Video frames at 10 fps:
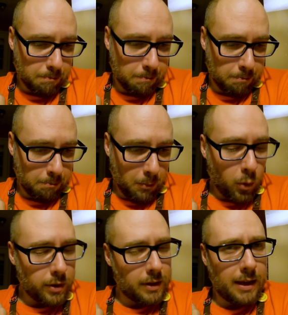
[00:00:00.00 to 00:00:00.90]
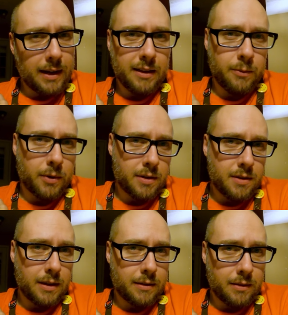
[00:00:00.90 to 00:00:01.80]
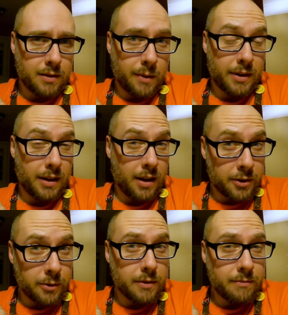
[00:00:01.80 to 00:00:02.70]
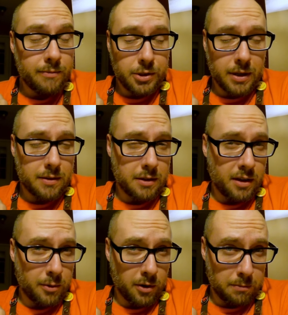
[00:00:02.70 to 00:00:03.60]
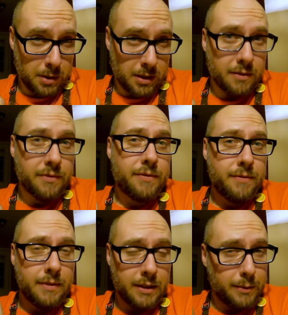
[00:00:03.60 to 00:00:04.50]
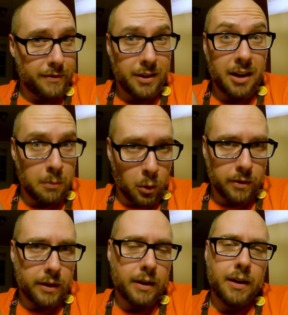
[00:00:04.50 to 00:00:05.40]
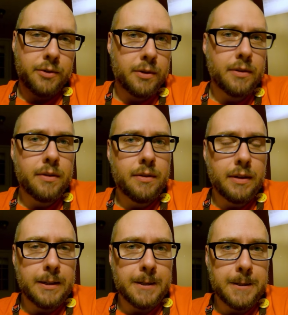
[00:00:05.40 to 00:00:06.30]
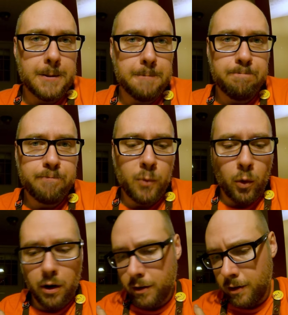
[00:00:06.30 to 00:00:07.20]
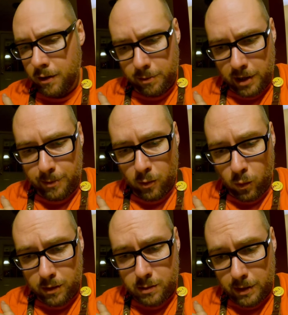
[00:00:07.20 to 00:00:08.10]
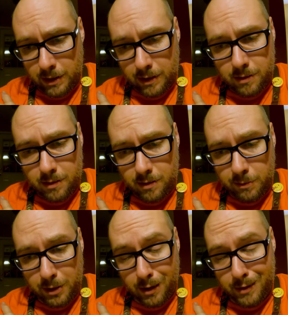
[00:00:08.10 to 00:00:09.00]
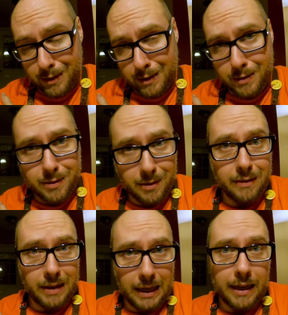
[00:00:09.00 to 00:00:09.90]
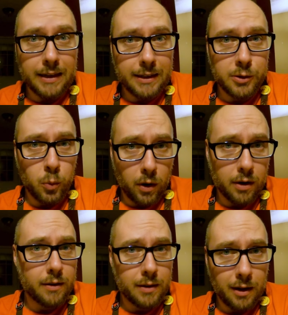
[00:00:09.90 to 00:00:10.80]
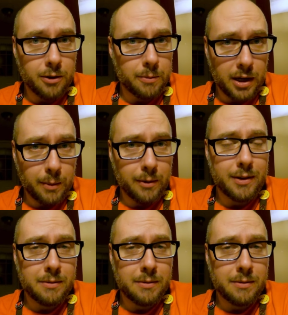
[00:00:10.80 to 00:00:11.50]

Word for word: More than likely want to stick to something one hundred G S M or above, um, if not more than one hundred. Um, watercolor paper works best because it is that. It's watercolor paper.